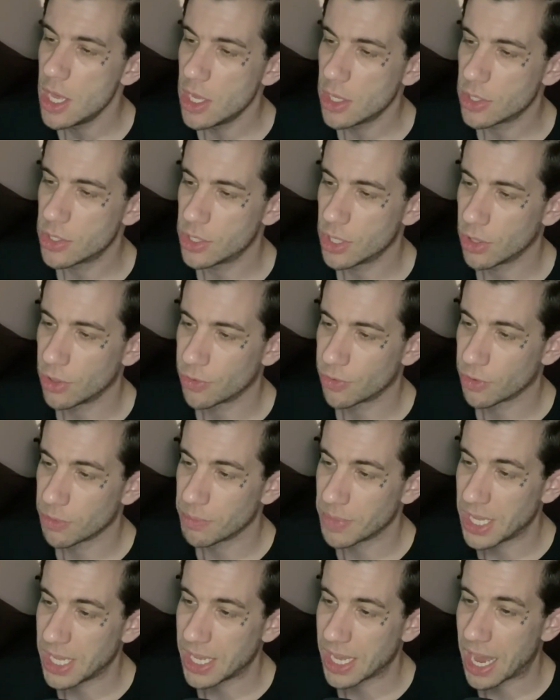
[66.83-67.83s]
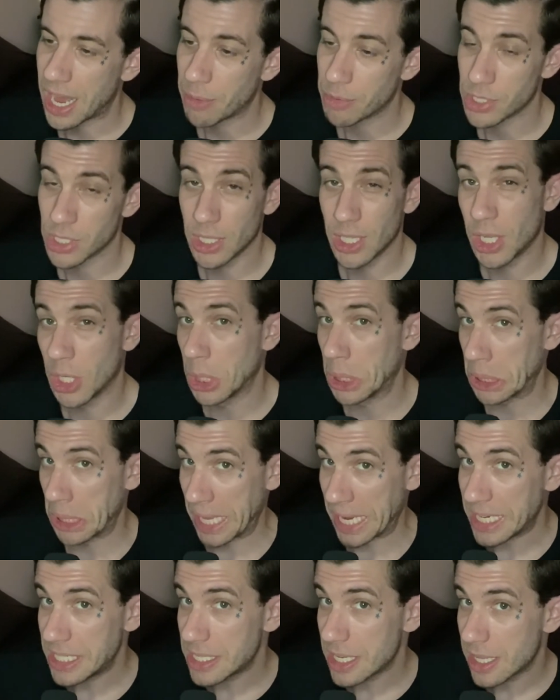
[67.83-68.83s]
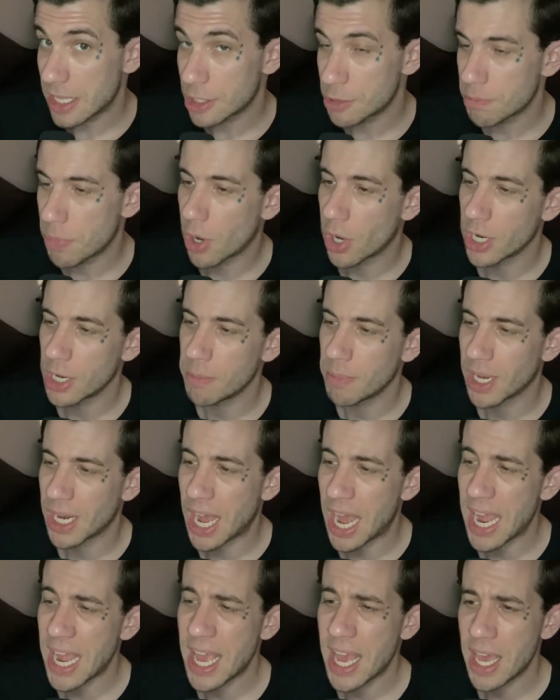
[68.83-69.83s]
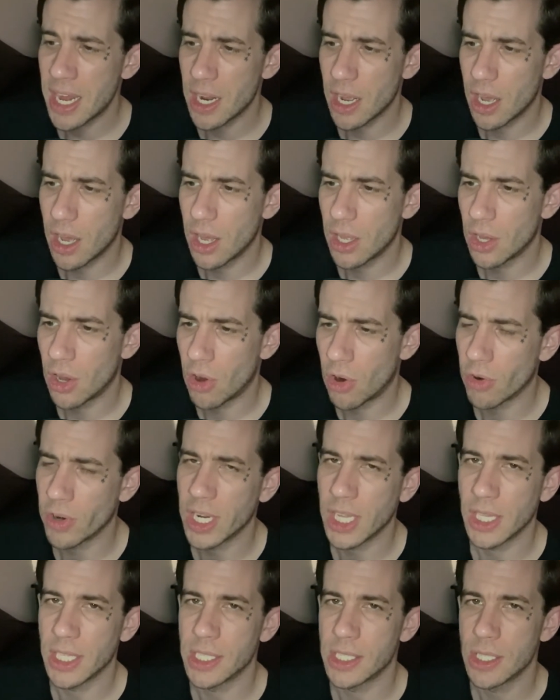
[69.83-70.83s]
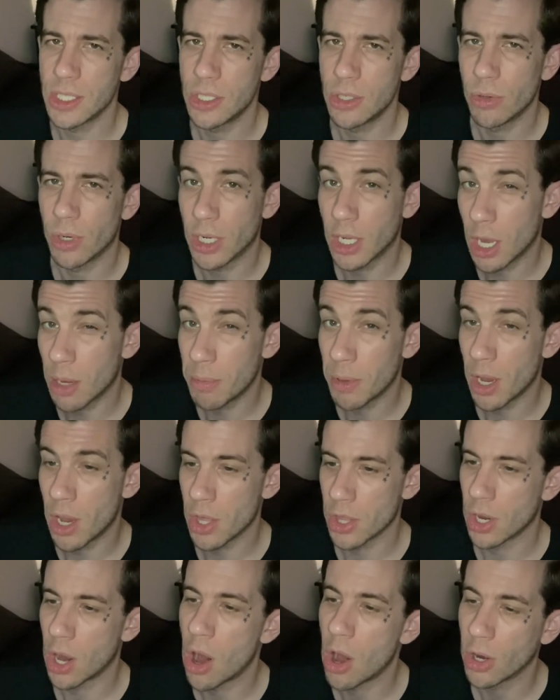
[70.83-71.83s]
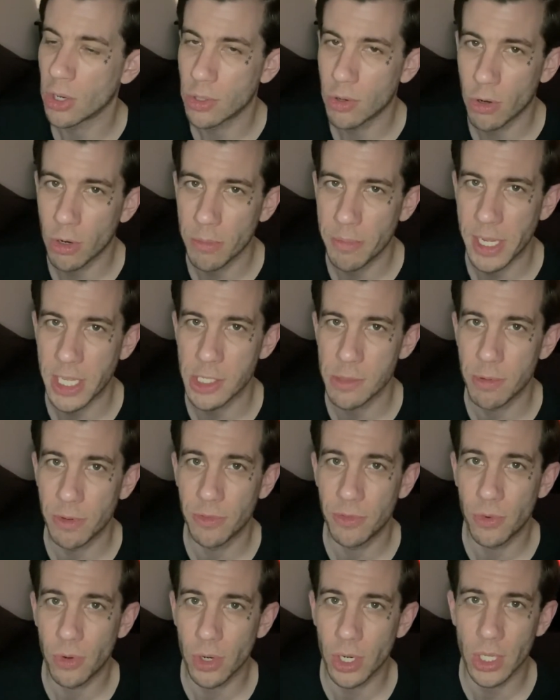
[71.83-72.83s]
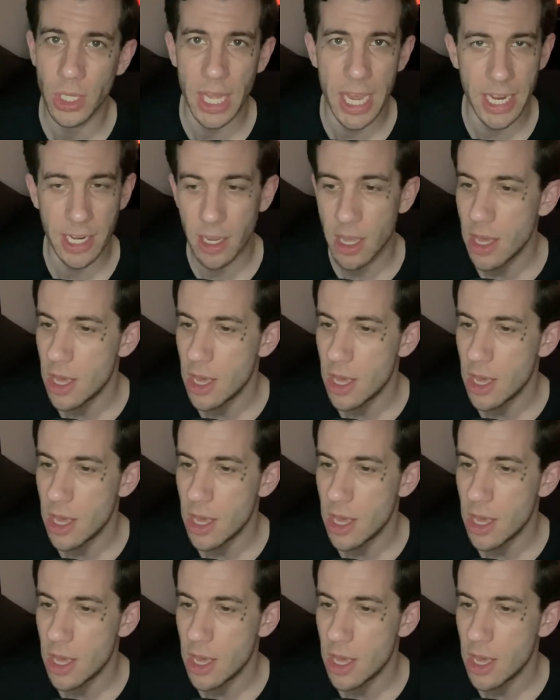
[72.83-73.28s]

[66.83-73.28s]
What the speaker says: So for me, I was a little late to this party, but I had already listened to a couple other hardcore bands before, like